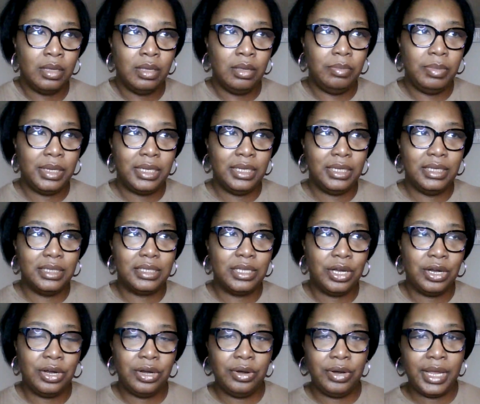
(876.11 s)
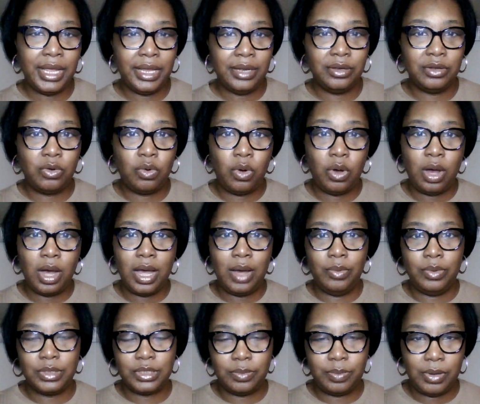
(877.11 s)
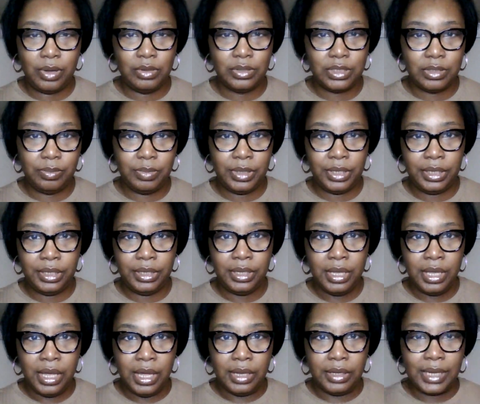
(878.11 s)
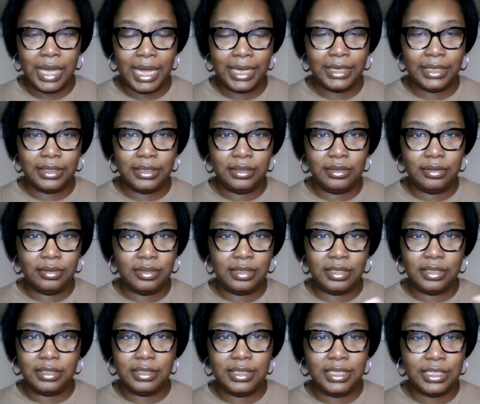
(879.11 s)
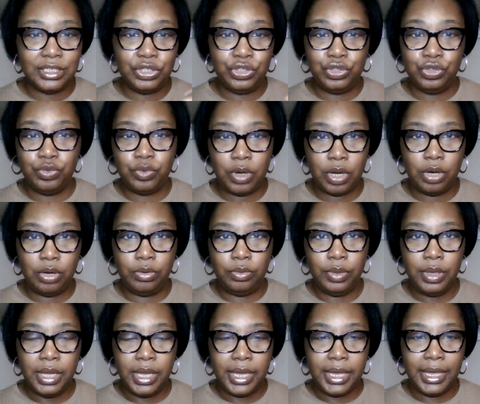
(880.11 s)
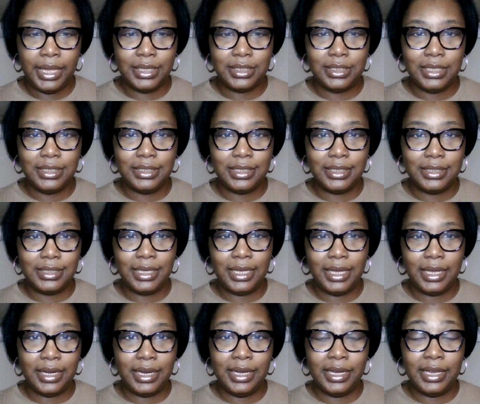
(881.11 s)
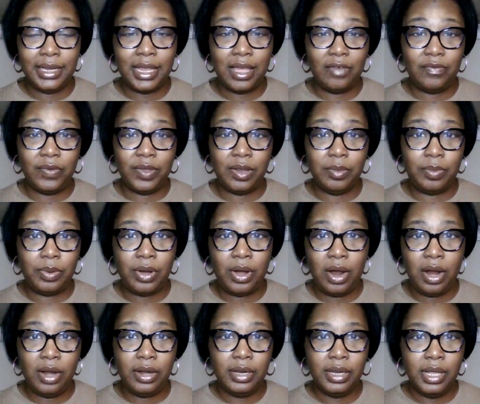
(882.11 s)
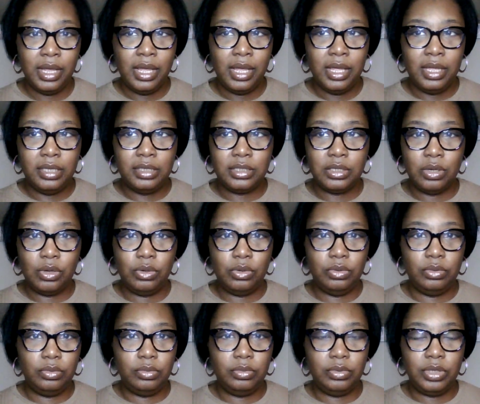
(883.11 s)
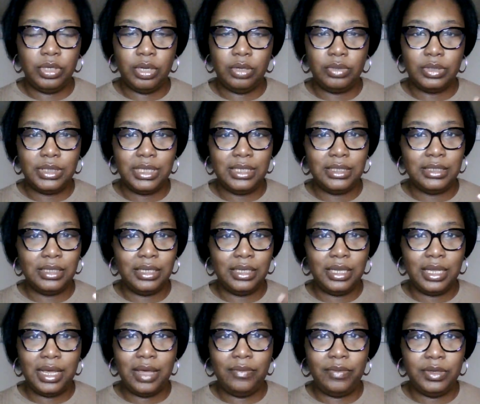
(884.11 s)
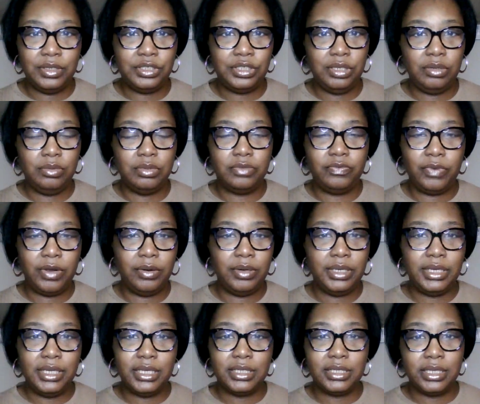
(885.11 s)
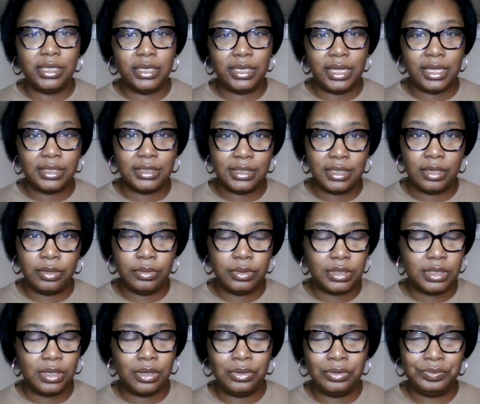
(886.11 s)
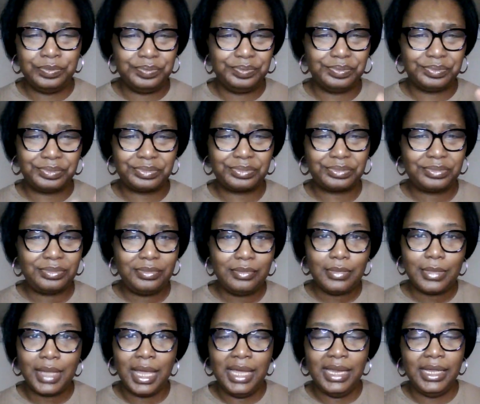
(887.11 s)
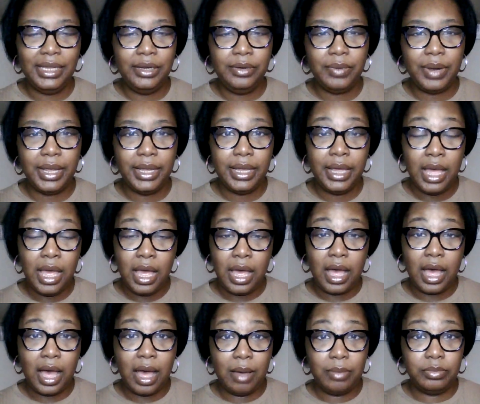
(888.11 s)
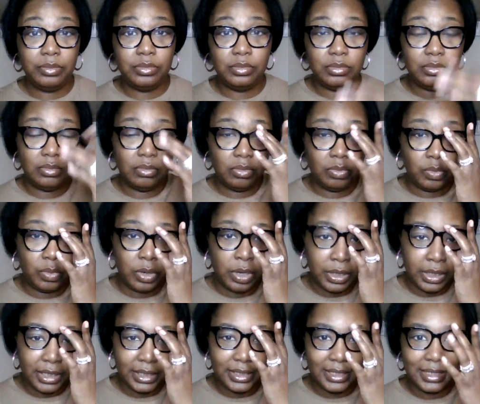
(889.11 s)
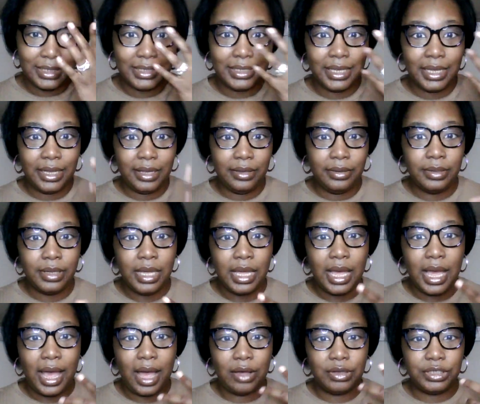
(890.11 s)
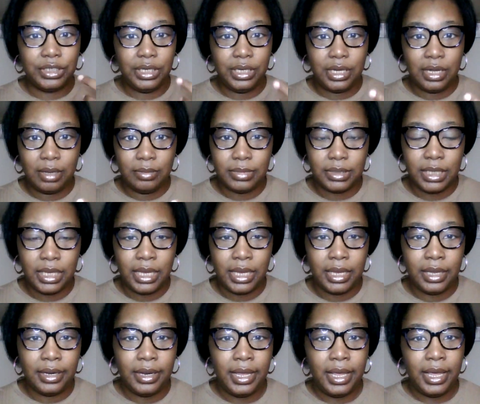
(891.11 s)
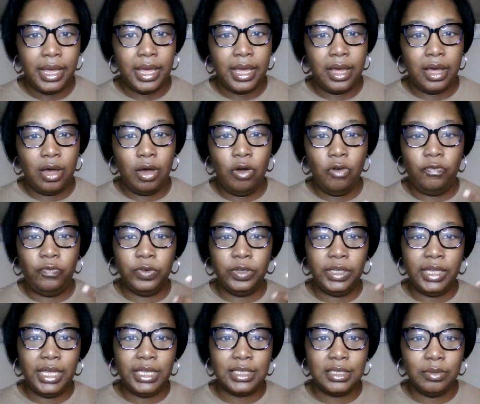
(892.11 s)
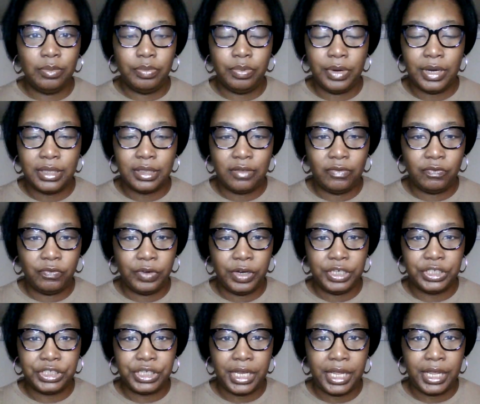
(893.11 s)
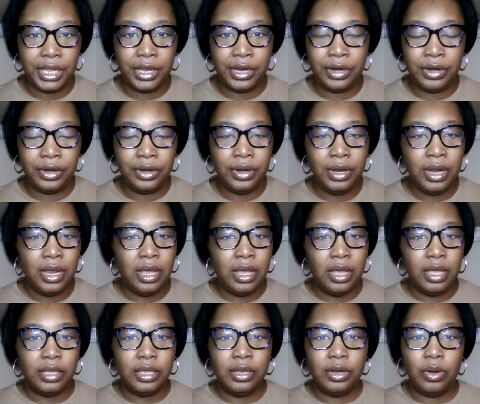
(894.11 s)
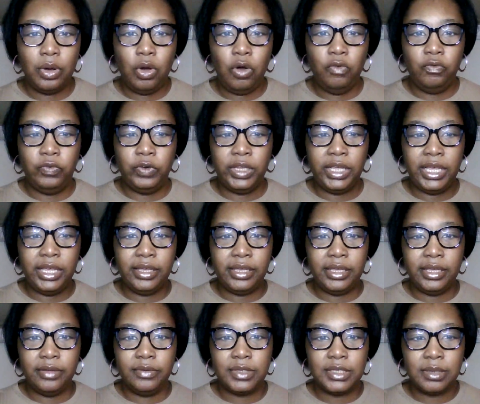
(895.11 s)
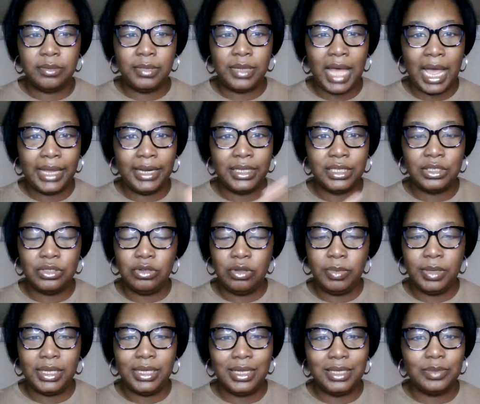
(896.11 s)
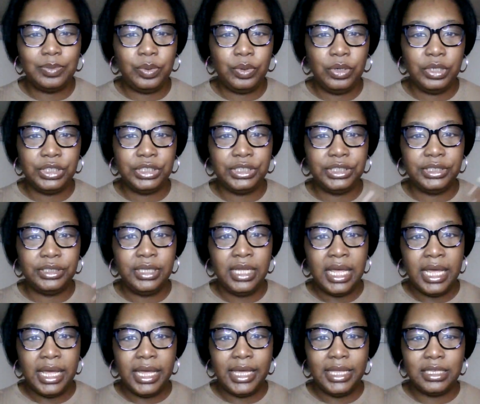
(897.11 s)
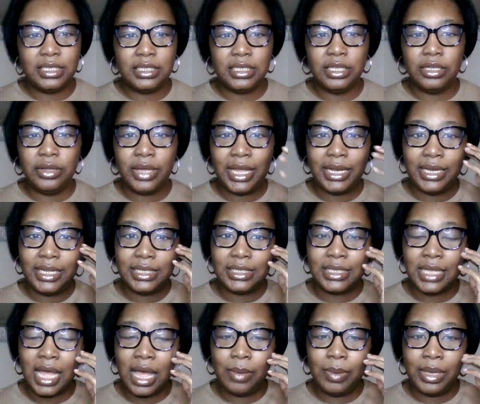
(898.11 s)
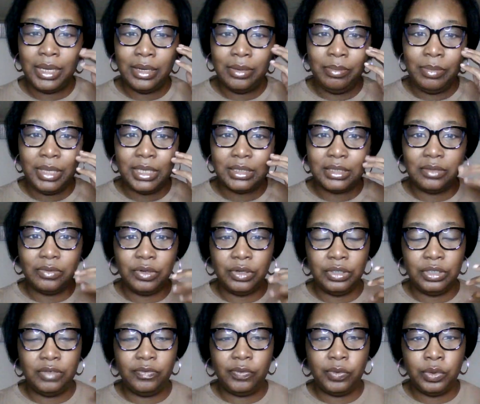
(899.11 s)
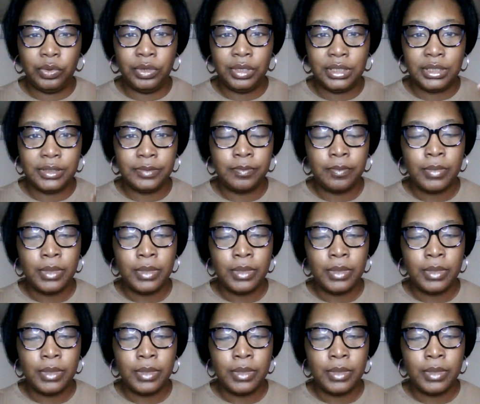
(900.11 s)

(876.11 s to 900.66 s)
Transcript: Because her and Quad were supposed to be like this duo in season 10, and then that fell apart. So season 11, she was very distant, etc. So at any rate, I'm wanting to see how she comes in. hopefully it's a breath of fresh air. Hopefully it gives some lightness to it, because Porsha is still at this time in the midst of her divorce.